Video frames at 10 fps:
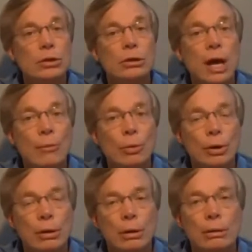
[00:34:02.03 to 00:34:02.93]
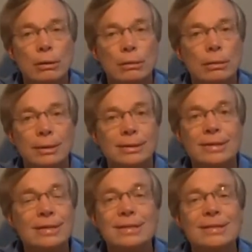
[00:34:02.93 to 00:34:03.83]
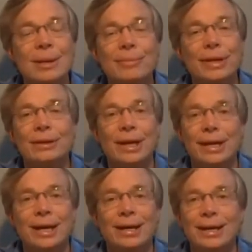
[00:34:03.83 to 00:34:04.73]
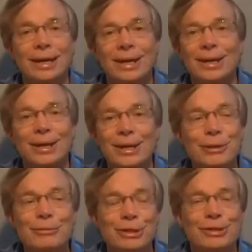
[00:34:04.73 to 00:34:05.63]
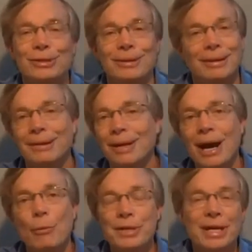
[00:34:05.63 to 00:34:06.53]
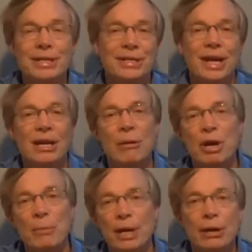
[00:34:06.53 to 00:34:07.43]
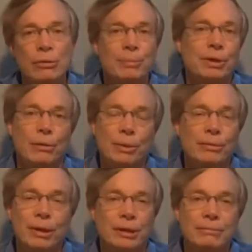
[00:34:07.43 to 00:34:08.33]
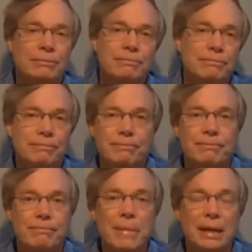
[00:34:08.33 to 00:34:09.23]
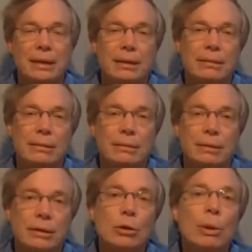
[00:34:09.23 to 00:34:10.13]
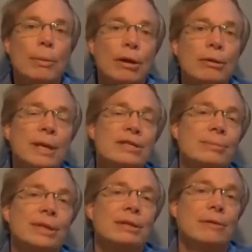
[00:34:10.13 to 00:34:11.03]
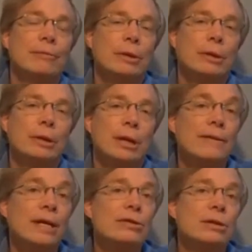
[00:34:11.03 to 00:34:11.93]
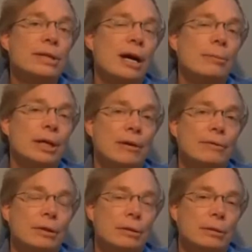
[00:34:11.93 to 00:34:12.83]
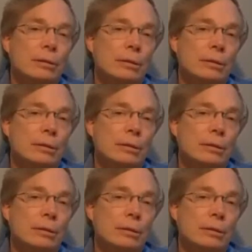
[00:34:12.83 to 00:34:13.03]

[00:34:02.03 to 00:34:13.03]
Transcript: Took a lot of work. This isn't something like you just one day decide, oh, I'm going to make a crypto and like make it. No, we wanted to make something different, and that took time and effort.